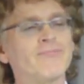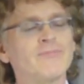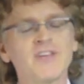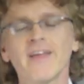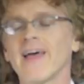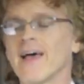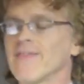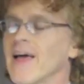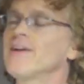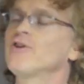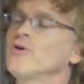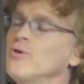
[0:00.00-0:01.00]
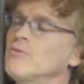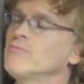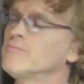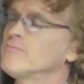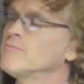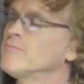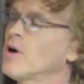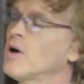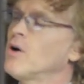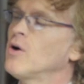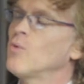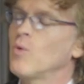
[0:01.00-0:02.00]
Say that. They do
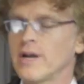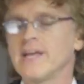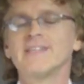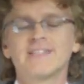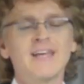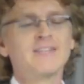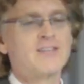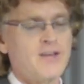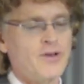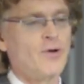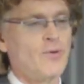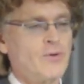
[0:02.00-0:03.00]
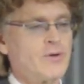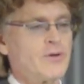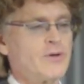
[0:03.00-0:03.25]
what he says to do.